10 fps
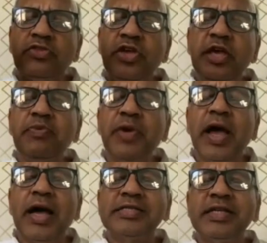thief
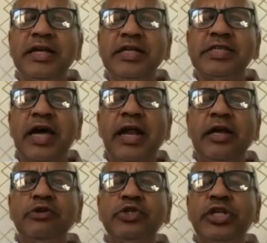has a desire
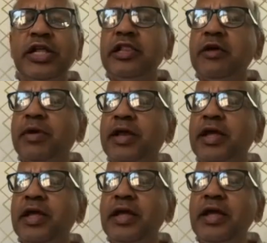to steal the
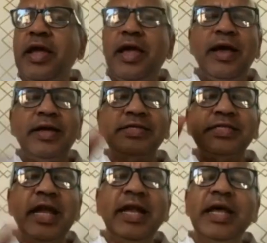money, a
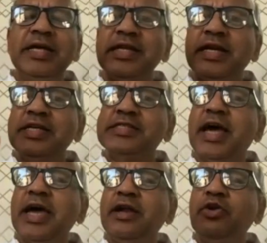saint has a
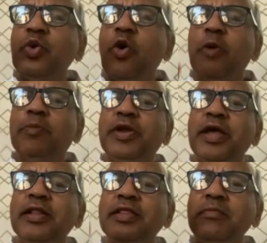desire to
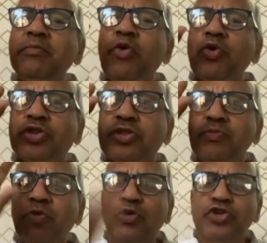obtain the
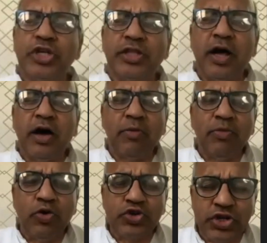mumukshata or
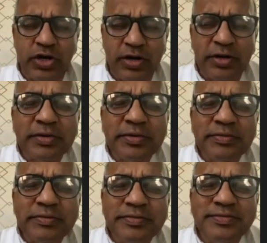moksha.
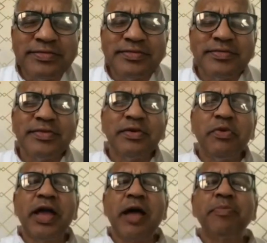
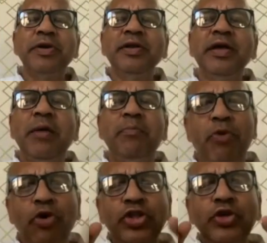What happened?
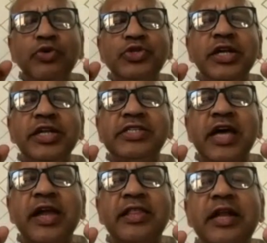Both used the
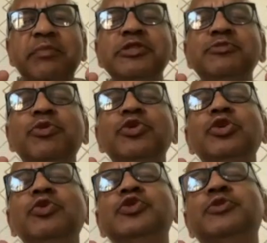desire, that means both
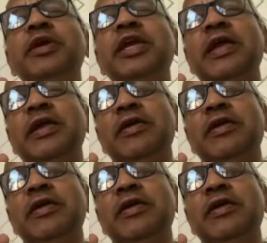used me.